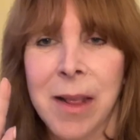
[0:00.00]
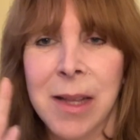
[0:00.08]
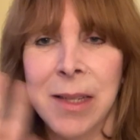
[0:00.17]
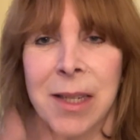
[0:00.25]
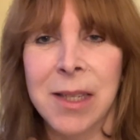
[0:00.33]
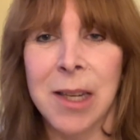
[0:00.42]

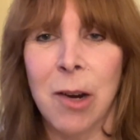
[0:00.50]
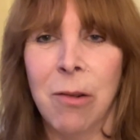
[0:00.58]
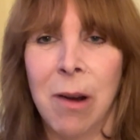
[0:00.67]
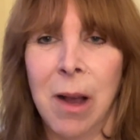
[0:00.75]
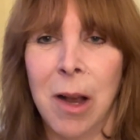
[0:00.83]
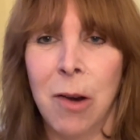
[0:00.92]
This is a
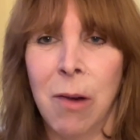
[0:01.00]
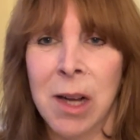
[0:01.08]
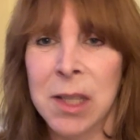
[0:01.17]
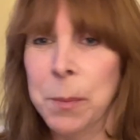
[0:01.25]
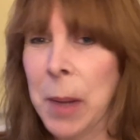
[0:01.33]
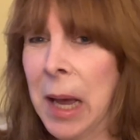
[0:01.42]

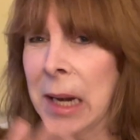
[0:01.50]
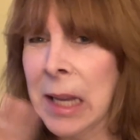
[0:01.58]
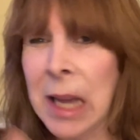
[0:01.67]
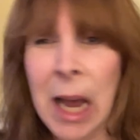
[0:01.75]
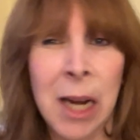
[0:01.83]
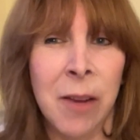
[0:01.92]

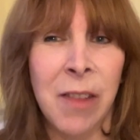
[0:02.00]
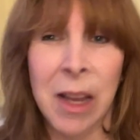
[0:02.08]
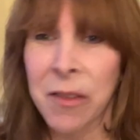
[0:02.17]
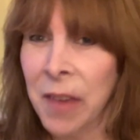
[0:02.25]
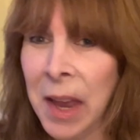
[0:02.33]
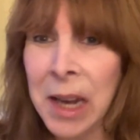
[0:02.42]
crossbody kind of
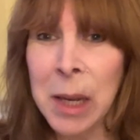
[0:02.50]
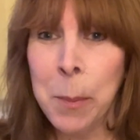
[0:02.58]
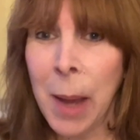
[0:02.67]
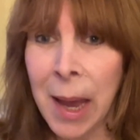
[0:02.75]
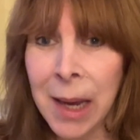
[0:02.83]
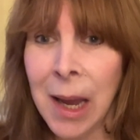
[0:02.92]
like fanny
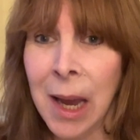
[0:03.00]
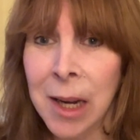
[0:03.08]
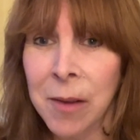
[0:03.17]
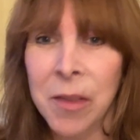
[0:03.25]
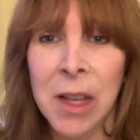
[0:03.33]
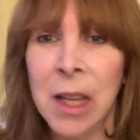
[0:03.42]
pack kind
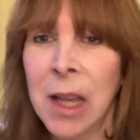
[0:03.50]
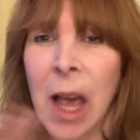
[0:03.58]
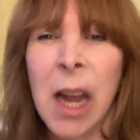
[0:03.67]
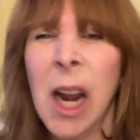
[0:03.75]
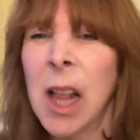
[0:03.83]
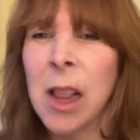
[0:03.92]
of thing,
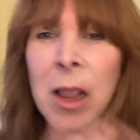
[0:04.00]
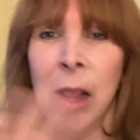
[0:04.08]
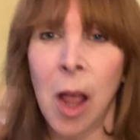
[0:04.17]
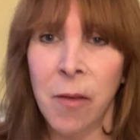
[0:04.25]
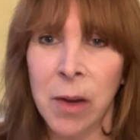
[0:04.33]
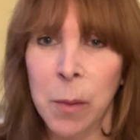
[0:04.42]
and I
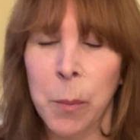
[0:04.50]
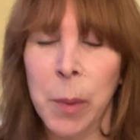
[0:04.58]
love it